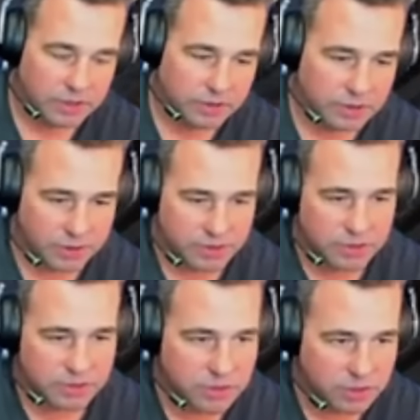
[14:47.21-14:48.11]
So this
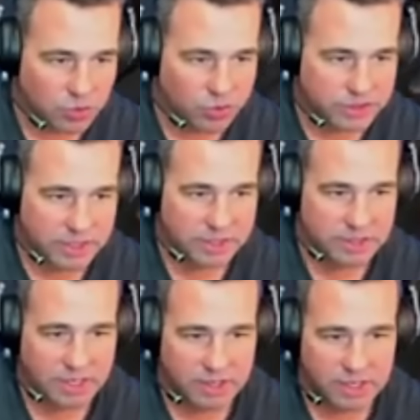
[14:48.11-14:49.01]
is the noise
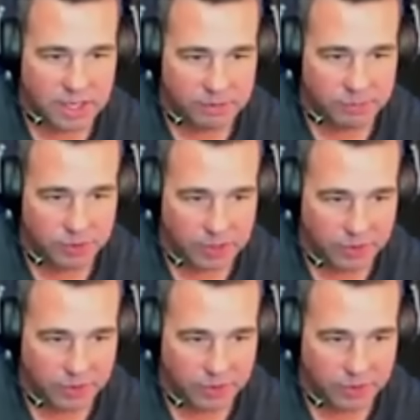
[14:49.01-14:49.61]
inside the cabin with no